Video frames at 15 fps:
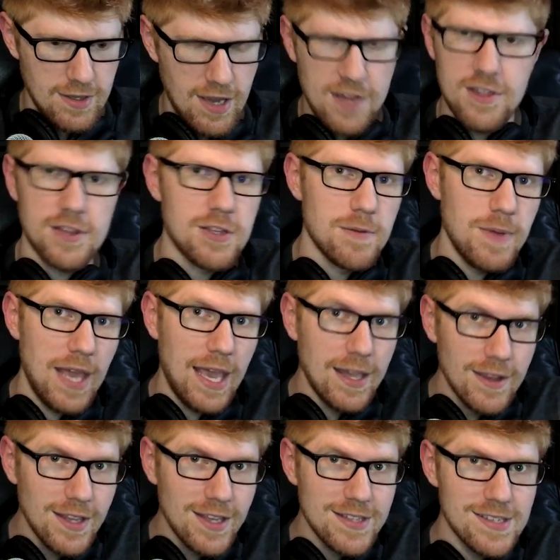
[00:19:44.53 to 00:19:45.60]
I thought there'd be
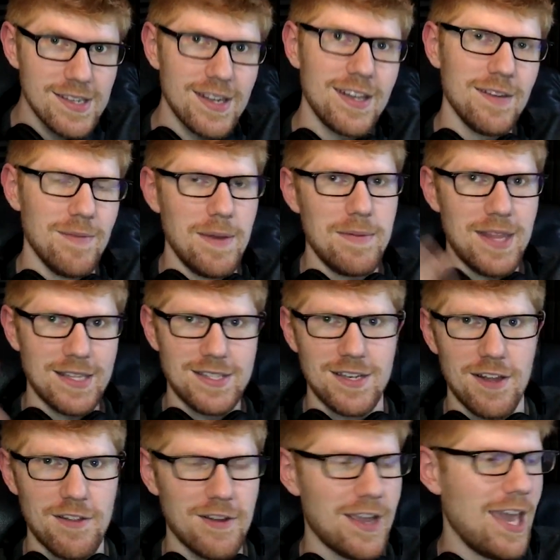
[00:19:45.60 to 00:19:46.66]
aliens in it. Maybe that's
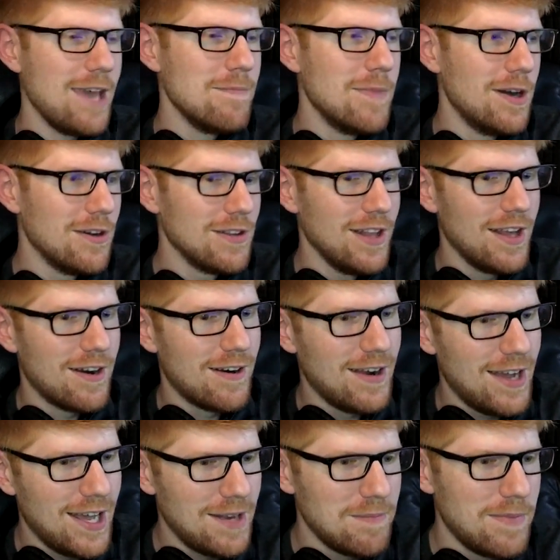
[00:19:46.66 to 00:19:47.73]
another game mode later
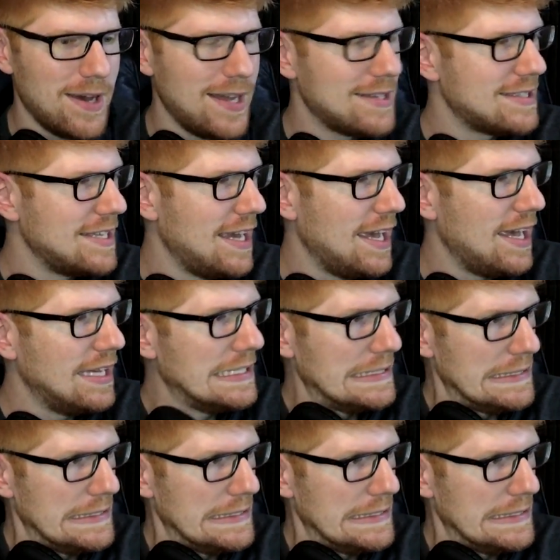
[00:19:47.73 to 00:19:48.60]
on, but uh,